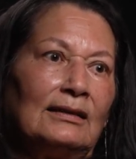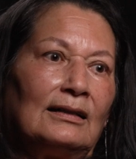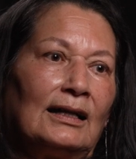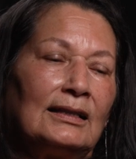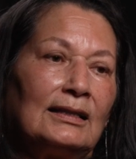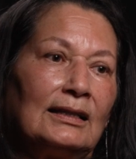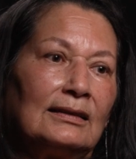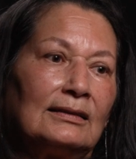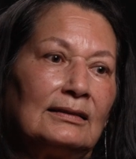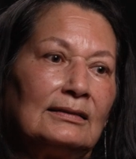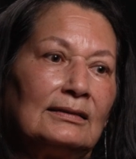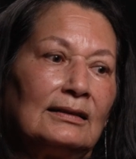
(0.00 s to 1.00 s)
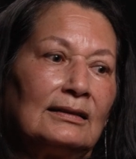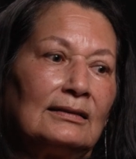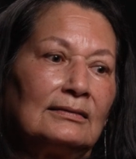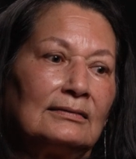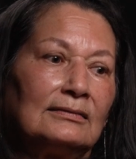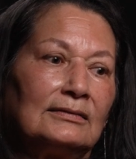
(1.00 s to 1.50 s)
I think that
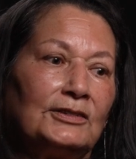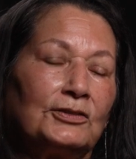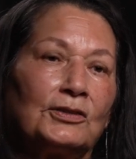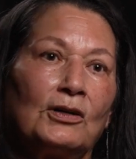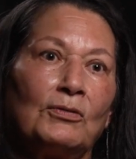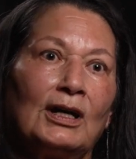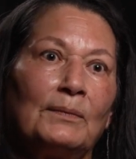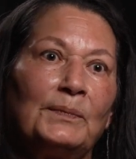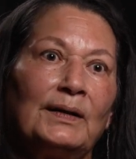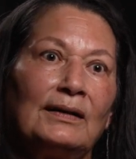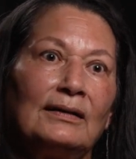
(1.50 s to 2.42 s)
you grow up